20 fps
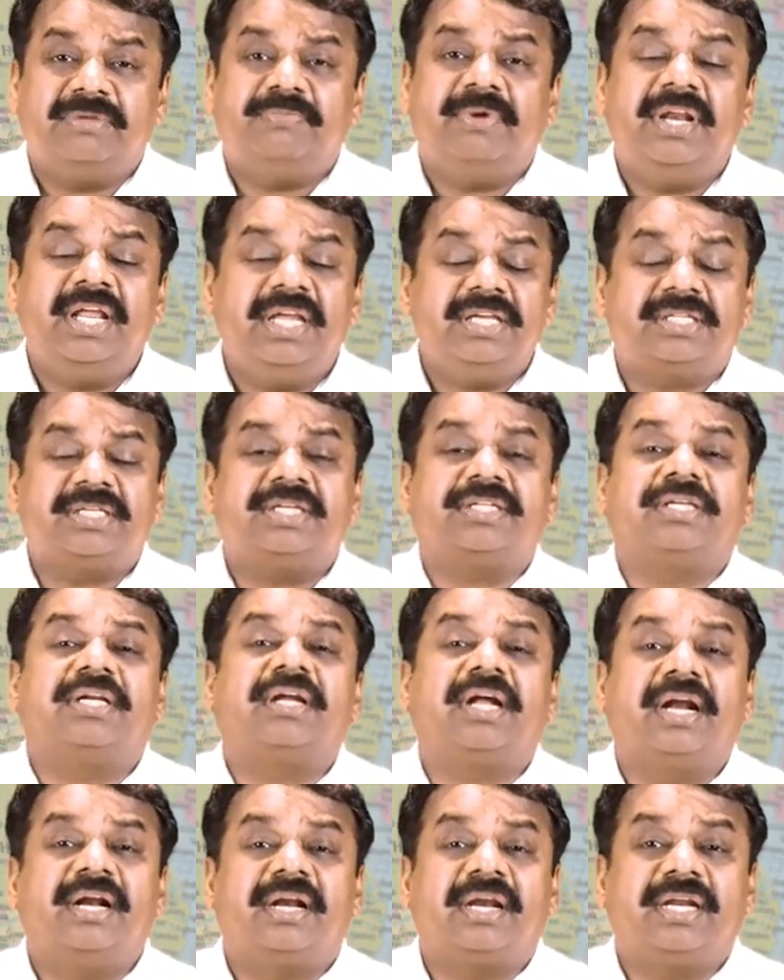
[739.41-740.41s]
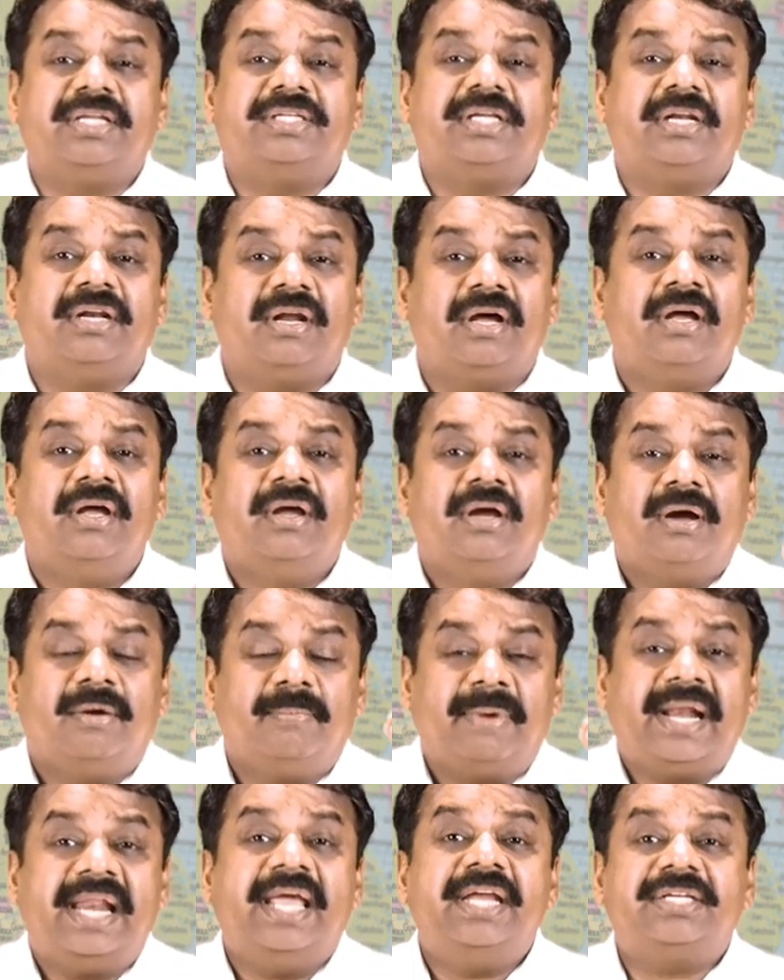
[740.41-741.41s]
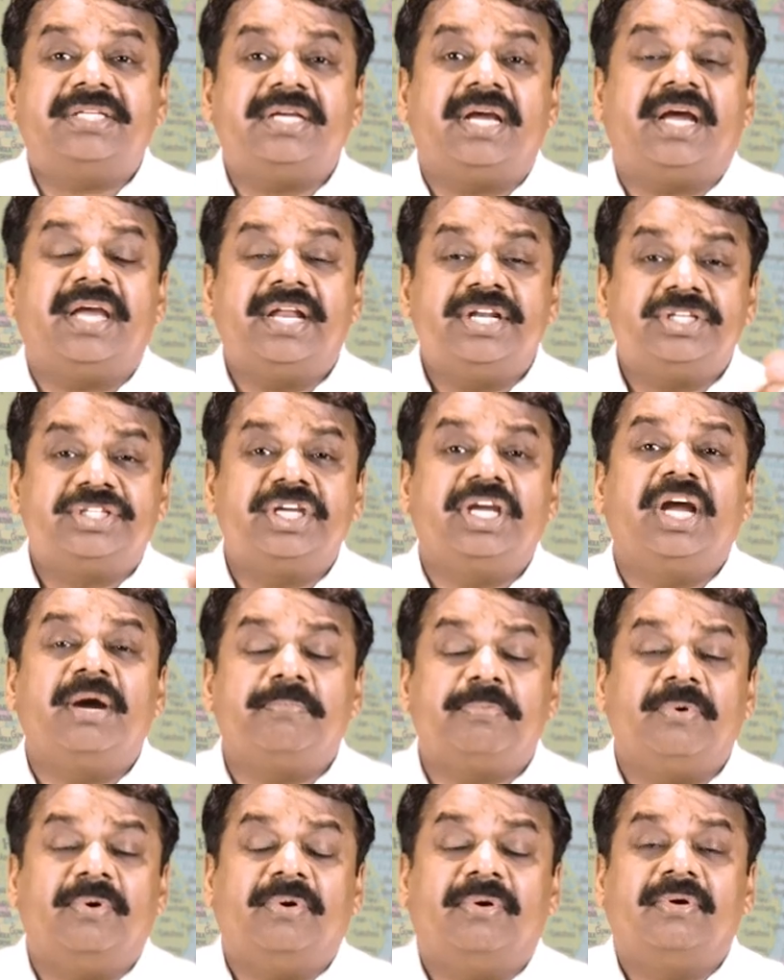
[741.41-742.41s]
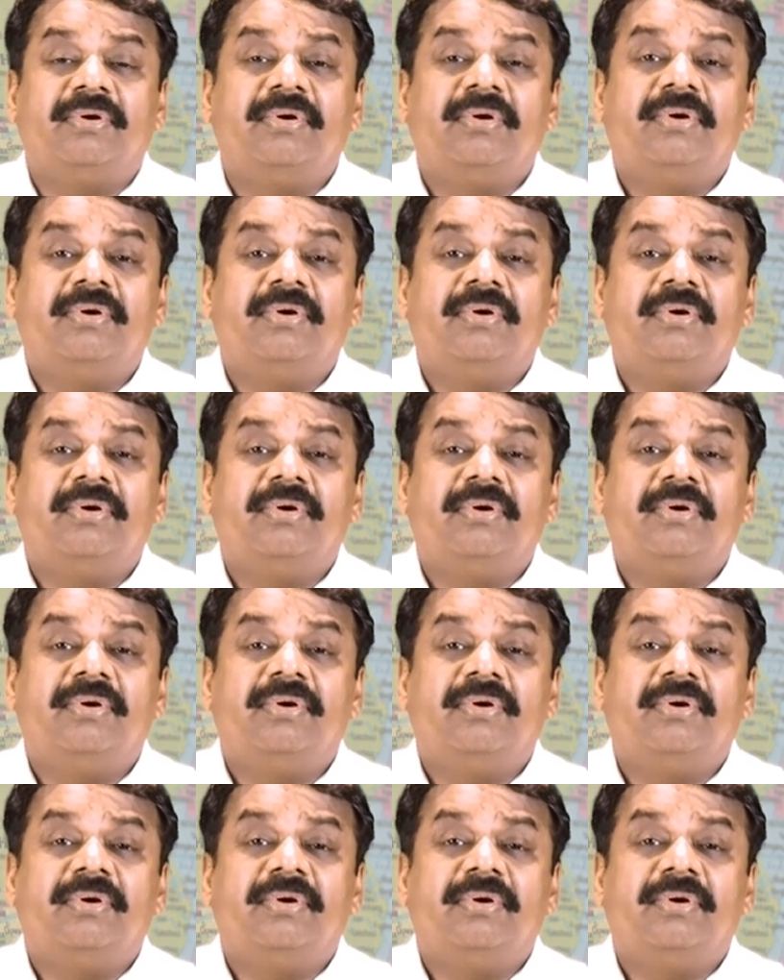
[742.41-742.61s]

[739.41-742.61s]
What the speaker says: many East Asian countries, in Malaysia, in Singapore.